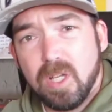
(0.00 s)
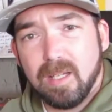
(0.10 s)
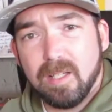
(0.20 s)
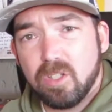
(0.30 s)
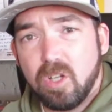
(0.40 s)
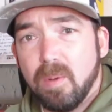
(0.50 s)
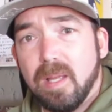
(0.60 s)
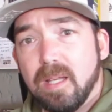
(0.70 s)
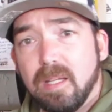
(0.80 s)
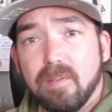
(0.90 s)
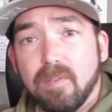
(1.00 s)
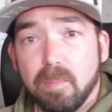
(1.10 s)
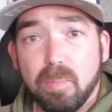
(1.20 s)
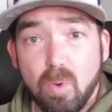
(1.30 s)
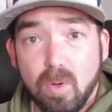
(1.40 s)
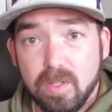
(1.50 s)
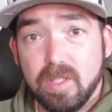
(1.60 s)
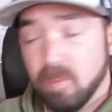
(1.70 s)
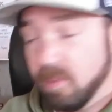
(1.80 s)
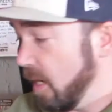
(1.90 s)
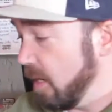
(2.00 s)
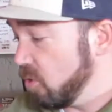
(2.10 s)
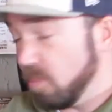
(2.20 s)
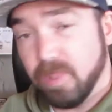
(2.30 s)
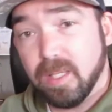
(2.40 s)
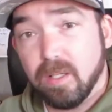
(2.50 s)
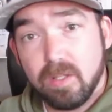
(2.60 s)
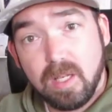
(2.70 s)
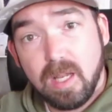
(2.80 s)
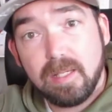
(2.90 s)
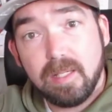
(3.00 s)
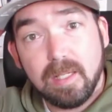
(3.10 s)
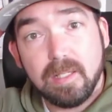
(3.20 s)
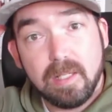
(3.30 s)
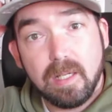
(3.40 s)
let's go ahead and give it a pour and see what the actual beer looks like, and